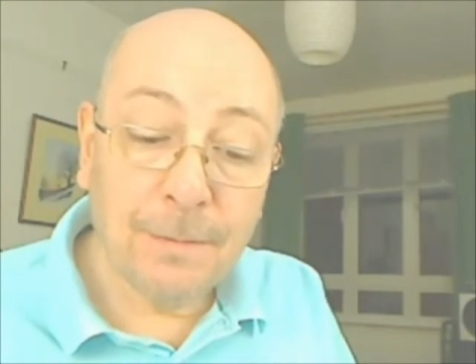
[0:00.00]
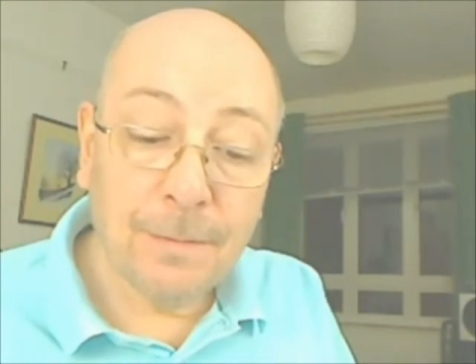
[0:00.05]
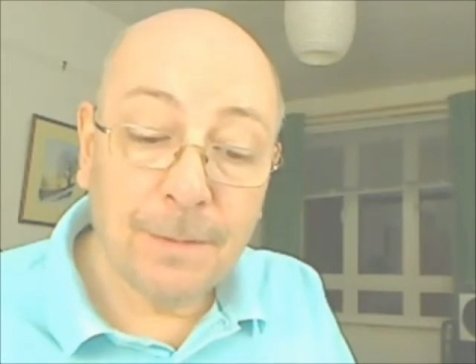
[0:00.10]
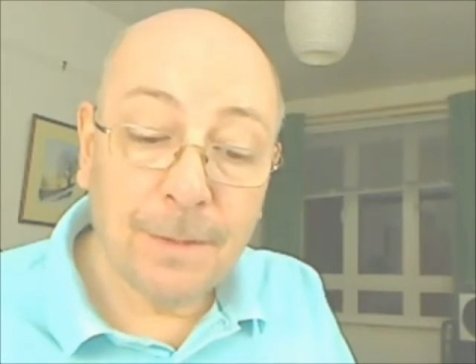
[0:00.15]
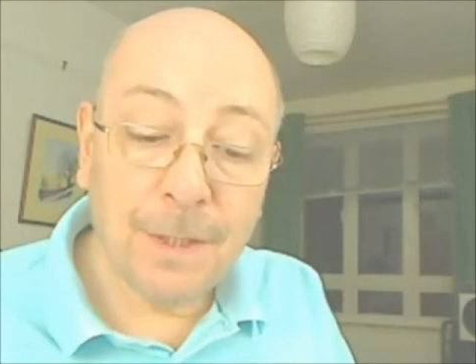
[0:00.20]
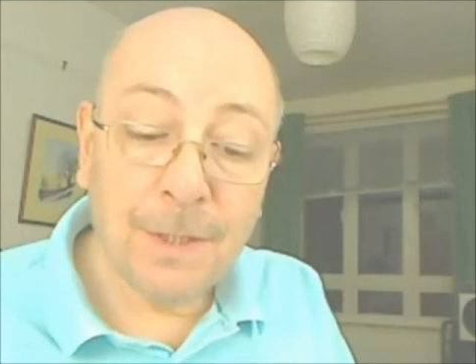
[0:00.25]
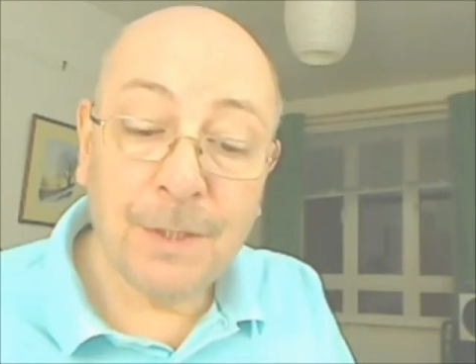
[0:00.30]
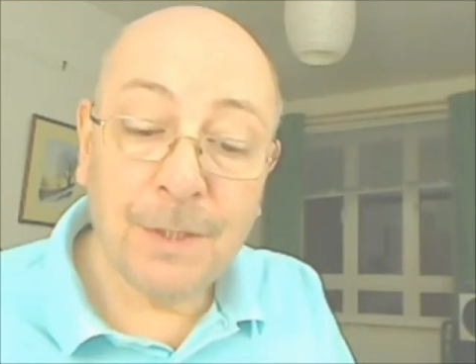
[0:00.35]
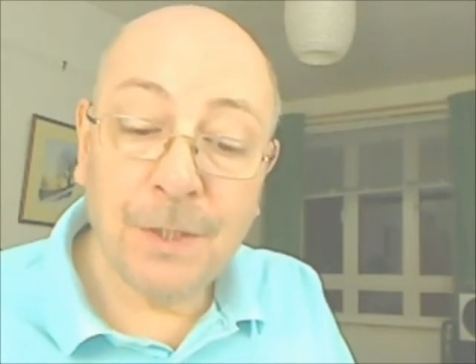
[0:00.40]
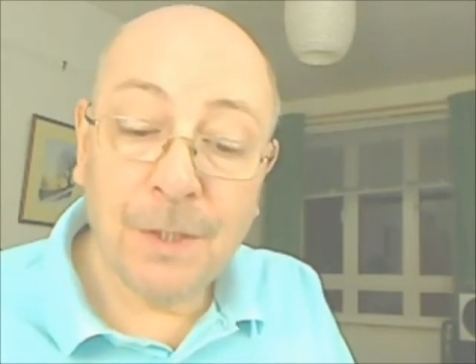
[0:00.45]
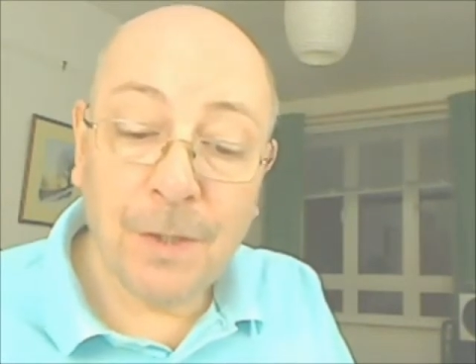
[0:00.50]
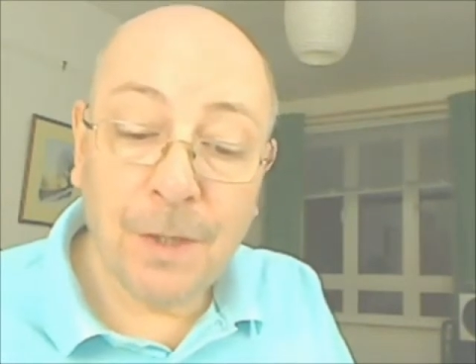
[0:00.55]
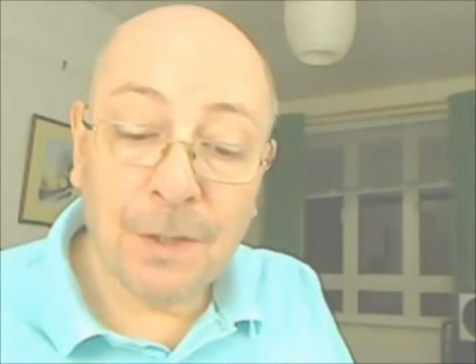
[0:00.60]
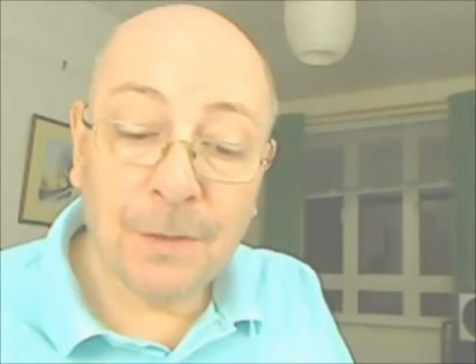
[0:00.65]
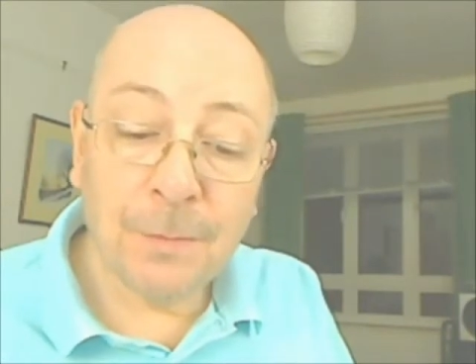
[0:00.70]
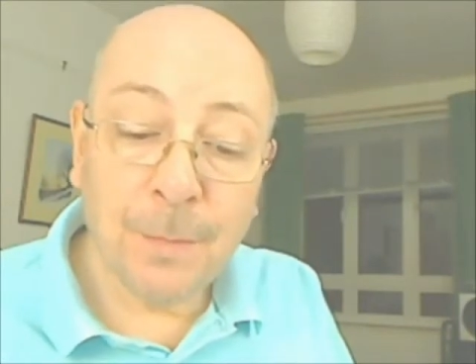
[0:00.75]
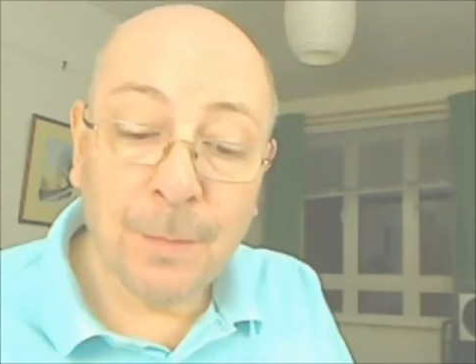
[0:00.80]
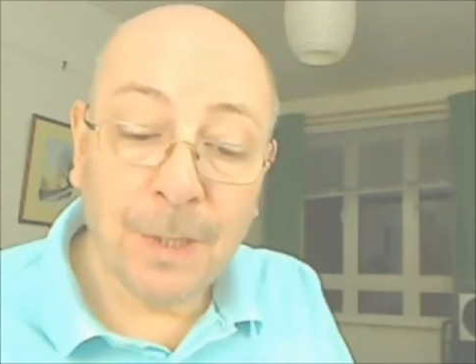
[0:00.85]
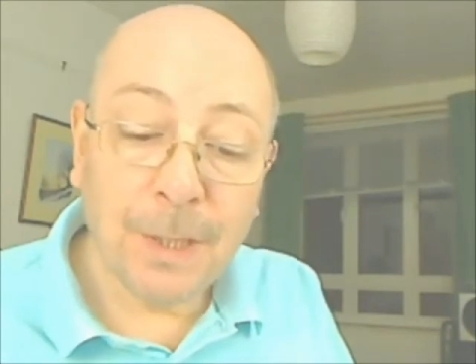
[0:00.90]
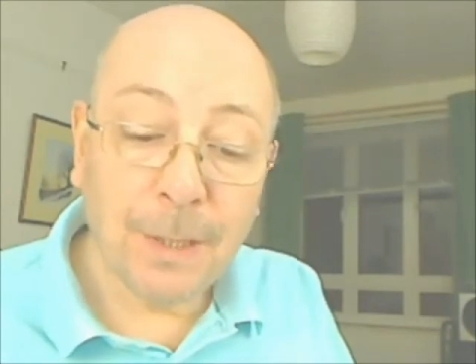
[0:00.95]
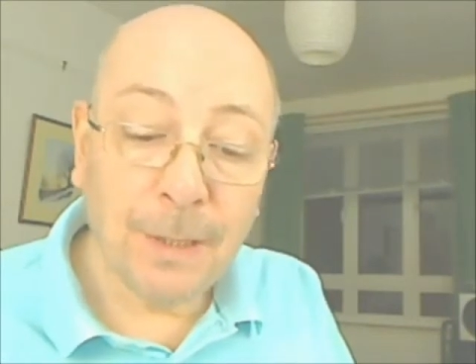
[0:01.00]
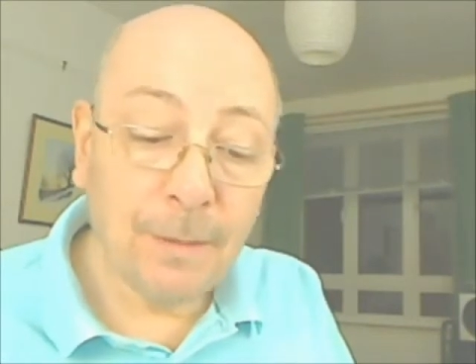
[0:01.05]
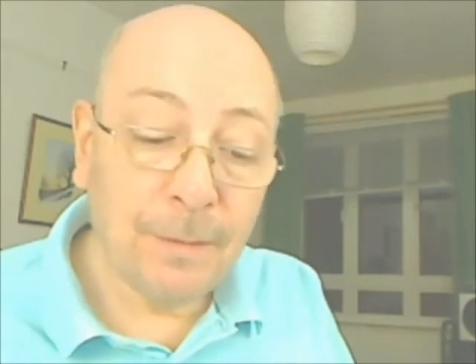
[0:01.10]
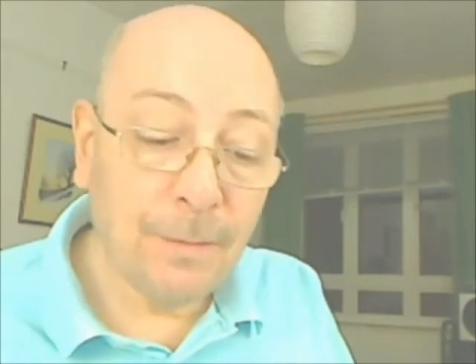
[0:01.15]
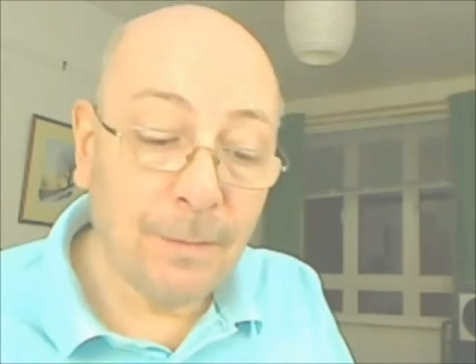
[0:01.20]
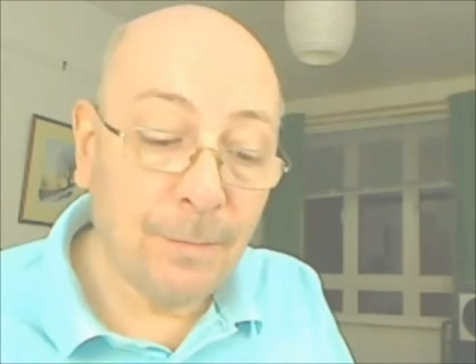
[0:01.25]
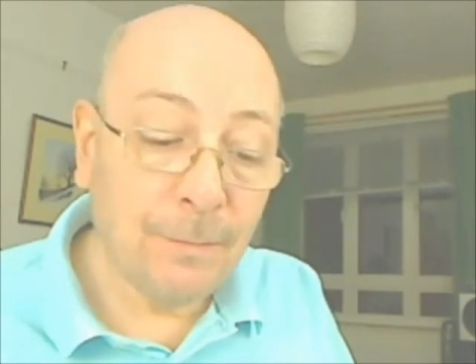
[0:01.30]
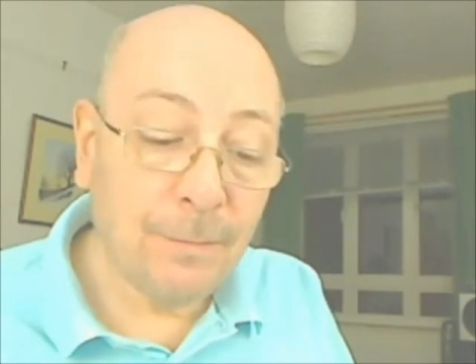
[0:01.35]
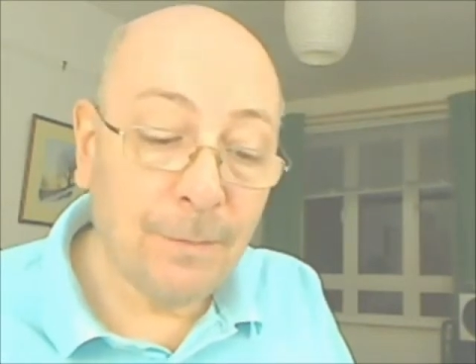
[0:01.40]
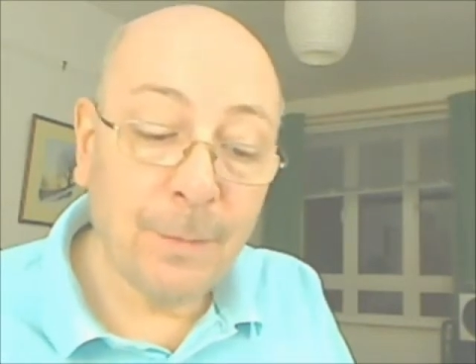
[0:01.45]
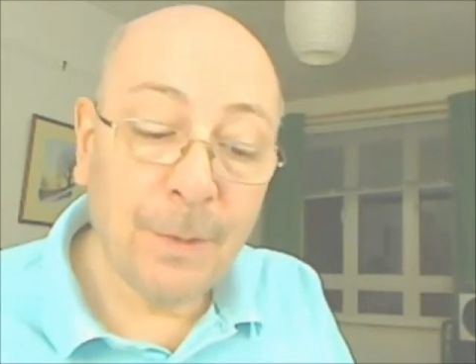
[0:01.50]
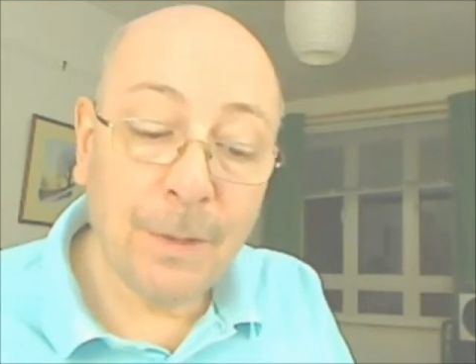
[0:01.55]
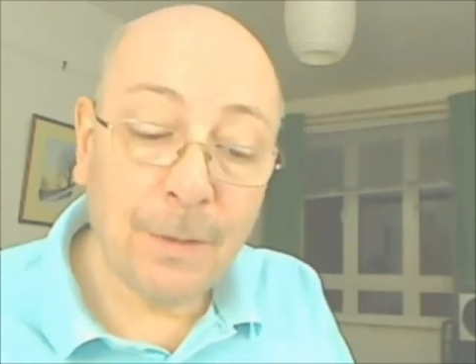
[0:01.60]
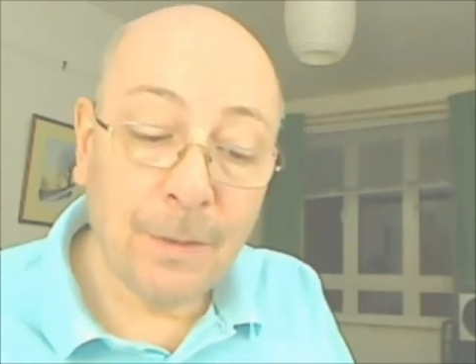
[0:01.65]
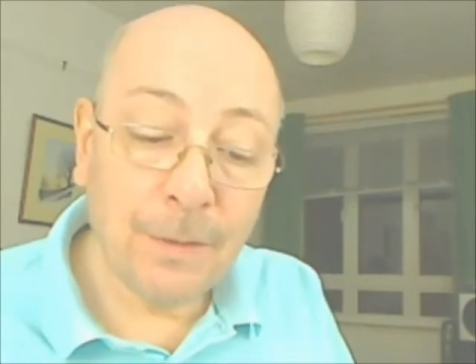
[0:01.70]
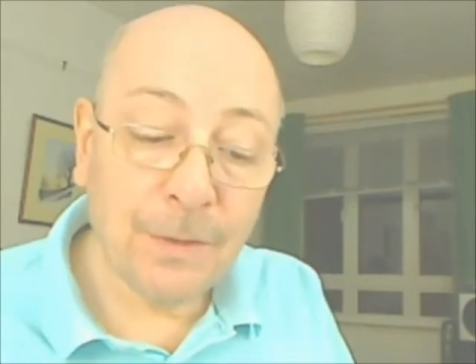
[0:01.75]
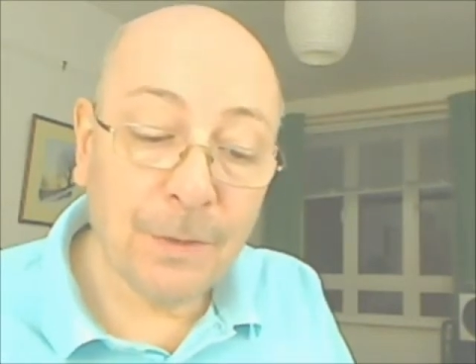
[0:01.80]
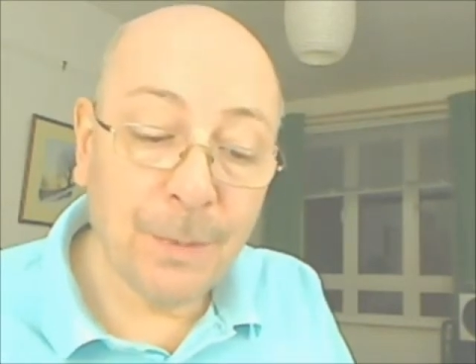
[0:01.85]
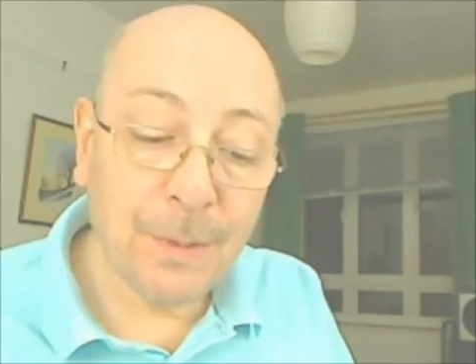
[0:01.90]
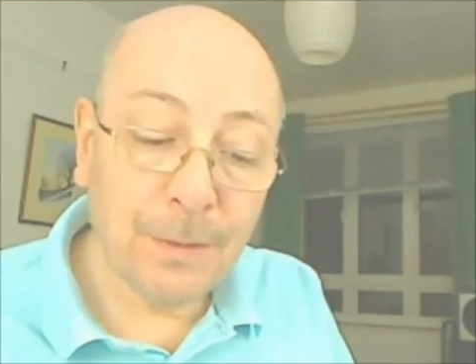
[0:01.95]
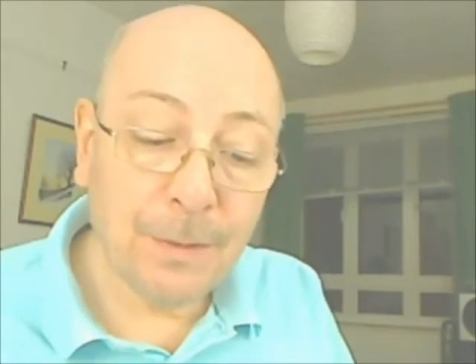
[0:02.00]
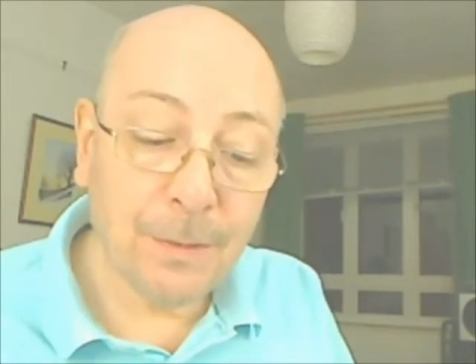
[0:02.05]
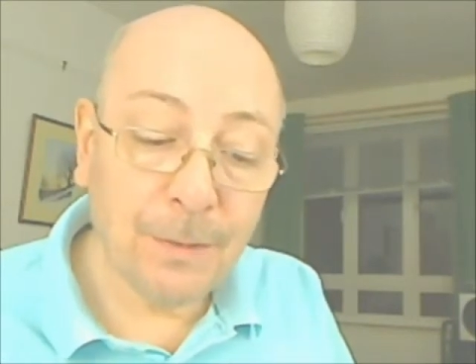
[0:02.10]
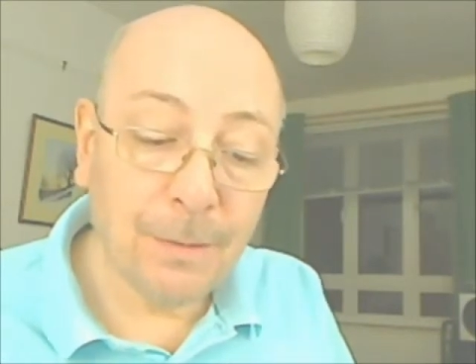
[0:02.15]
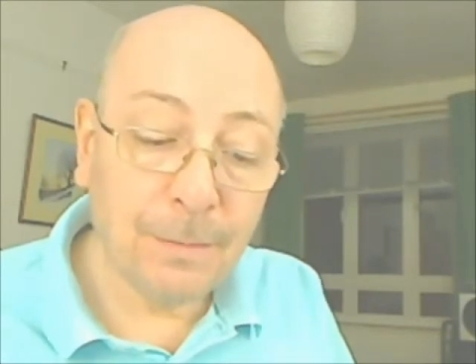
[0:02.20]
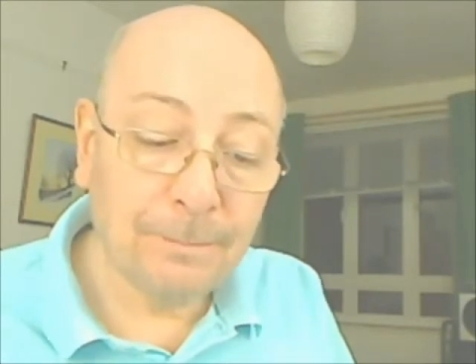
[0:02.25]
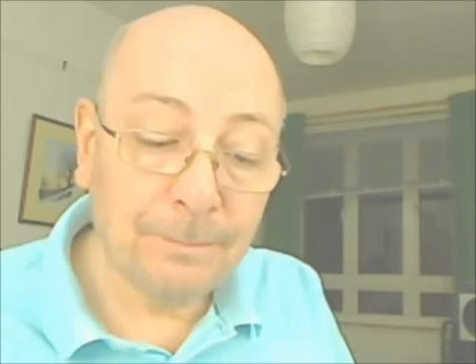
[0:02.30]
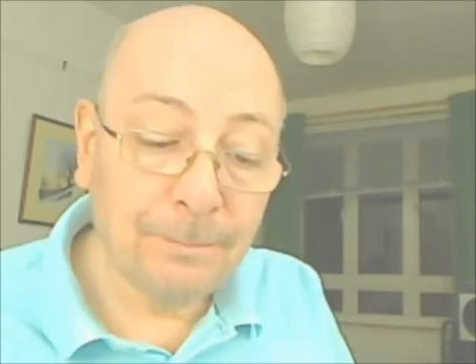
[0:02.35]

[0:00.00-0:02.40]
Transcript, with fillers: discharged me from the hospital